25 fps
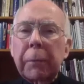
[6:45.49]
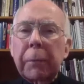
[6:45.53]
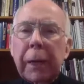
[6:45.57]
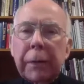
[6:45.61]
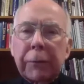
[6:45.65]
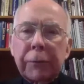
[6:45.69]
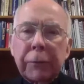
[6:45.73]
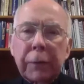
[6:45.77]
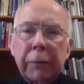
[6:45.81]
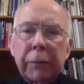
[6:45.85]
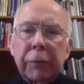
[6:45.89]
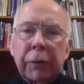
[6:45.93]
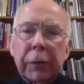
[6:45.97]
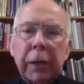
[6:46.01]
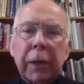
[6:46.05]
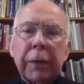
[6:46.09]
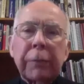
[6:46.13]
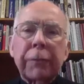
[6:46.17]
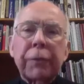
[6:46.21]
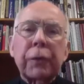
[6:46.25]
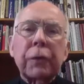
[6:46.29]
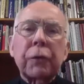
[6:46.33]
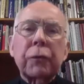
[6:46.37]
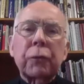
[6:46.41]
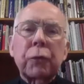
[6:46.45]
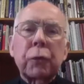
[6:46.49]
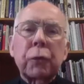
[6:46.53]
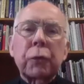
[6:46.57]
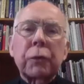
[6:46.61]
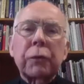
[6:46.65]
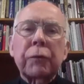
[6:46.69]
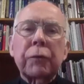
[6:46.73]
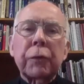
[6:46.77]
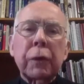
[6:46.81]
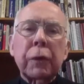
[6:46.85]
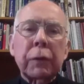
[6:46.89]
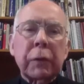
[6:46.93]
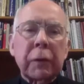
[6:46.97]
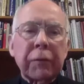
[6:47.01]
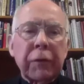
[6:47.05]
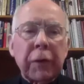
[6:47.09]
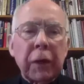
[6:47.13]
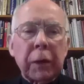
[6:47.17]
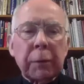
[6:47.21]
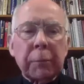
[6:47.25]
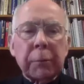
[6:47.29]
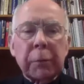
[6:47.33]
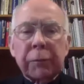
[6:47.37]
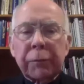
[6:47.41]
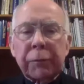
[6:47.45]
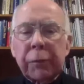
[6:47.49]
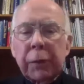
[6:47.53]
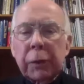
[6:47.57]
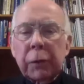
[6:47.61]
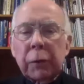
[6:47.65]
mass every day for the students. I was available,